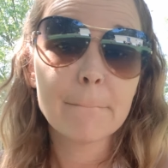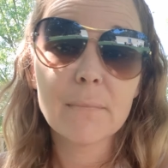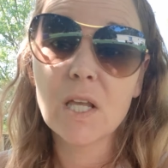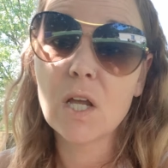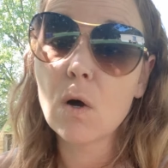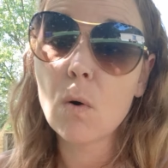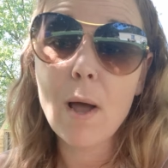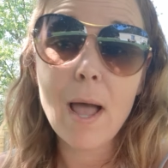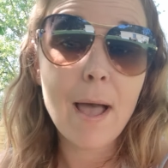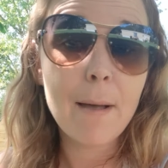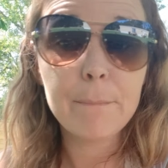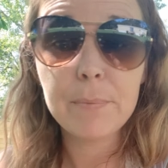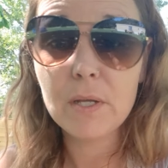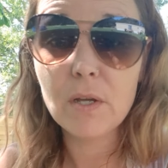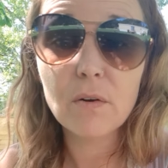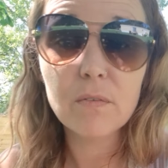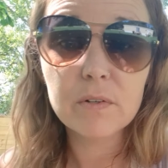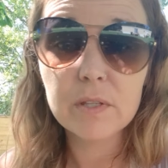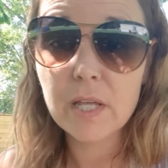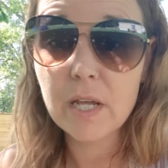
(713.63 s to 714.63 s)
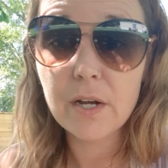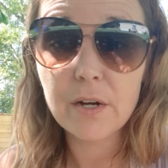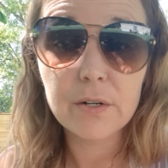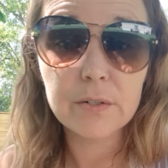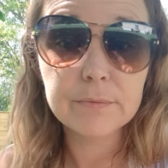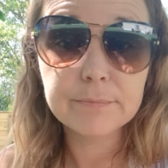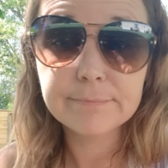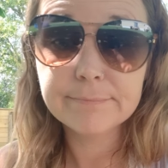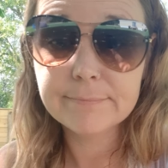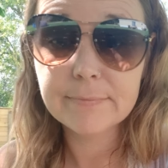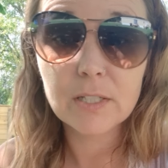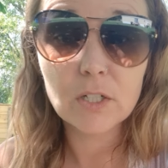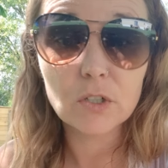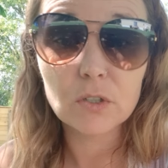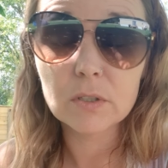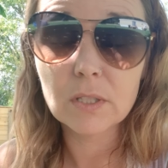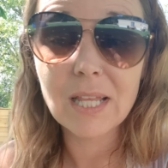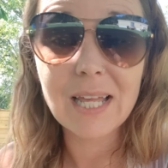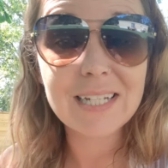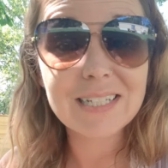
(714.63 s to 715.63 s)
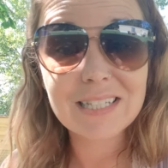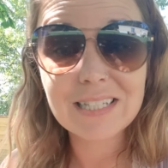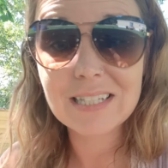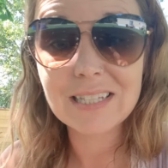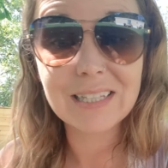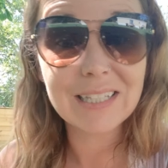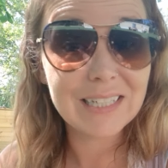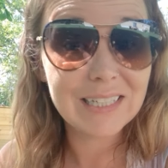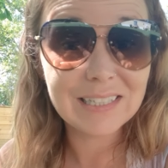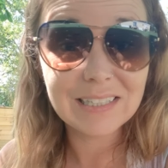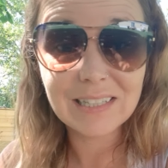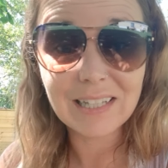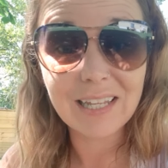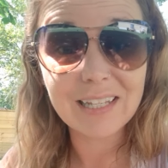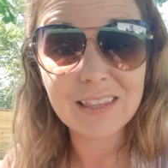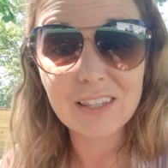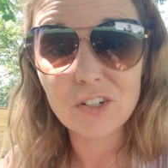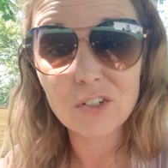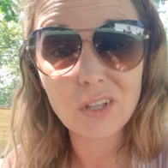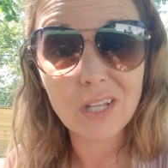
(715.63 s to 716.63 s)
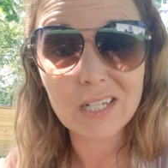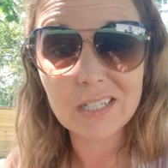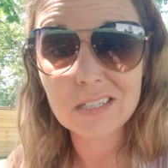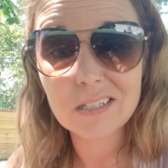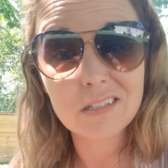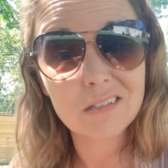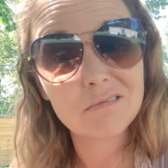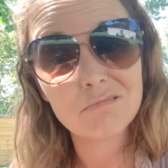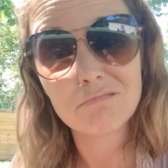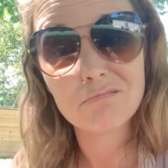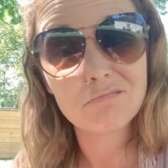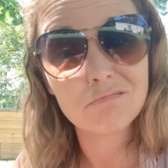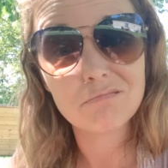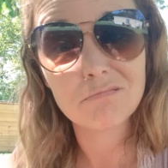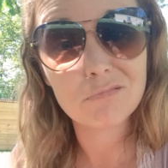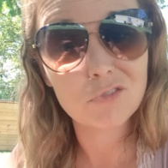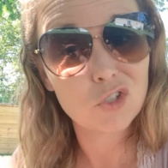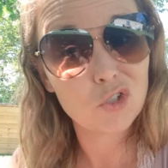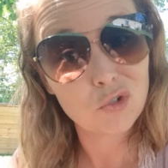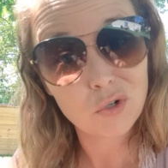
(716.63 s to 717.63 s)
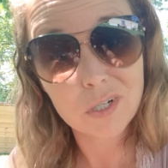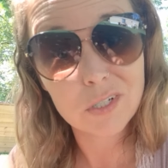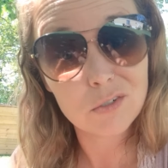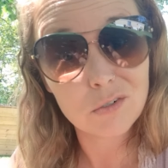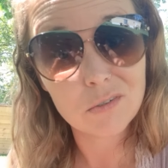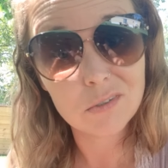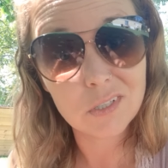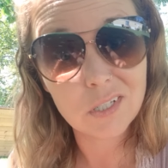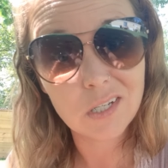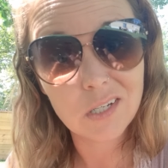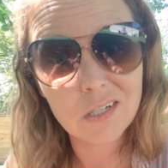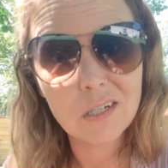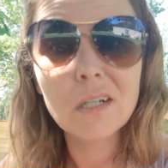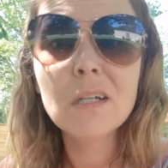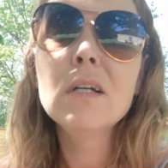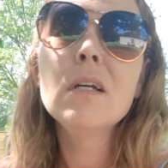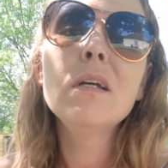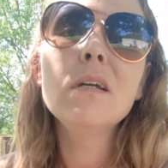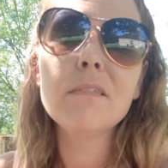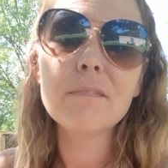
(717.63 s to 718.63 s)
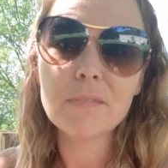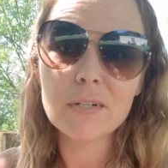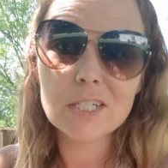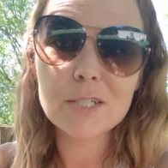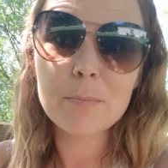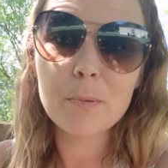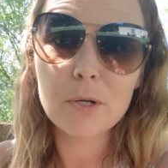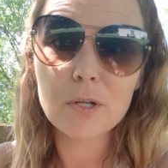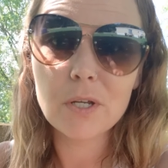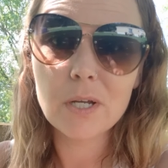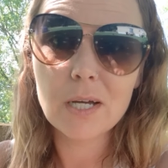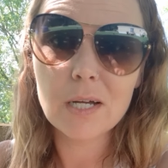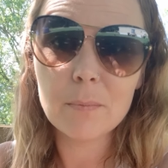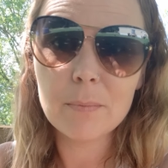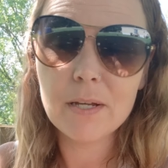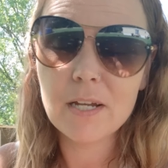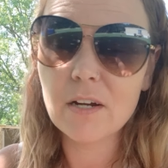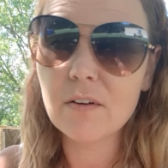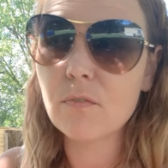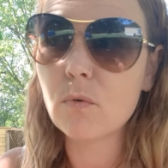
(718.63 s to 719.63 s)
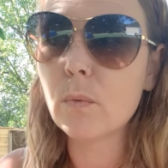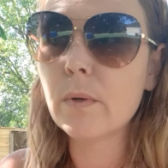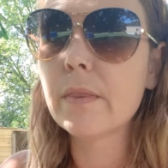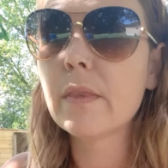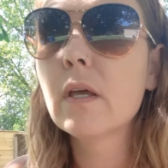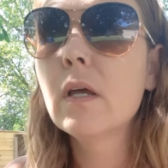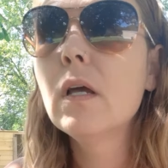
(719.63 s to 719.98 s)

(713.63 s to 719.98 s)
Go Happy over there. They're less they're less strict on that. Facebook, you got to be careful with.